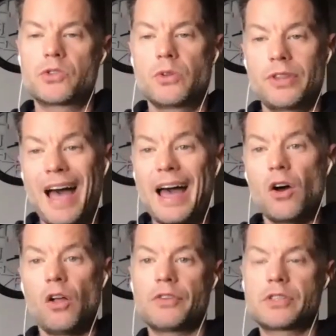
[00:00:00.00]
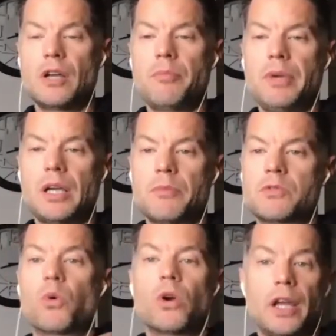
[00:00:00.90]
So that all of a sudden becomes
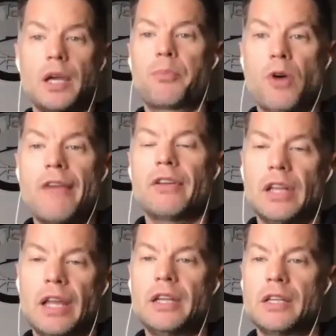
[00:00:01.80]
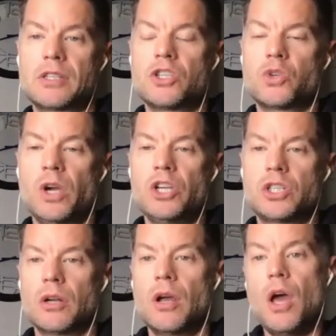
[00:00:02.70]
more like a private lending
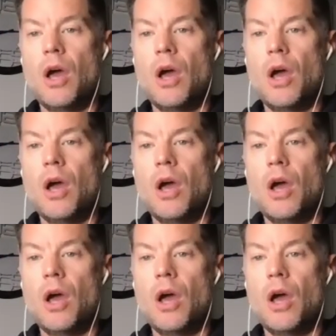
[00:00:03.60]
situation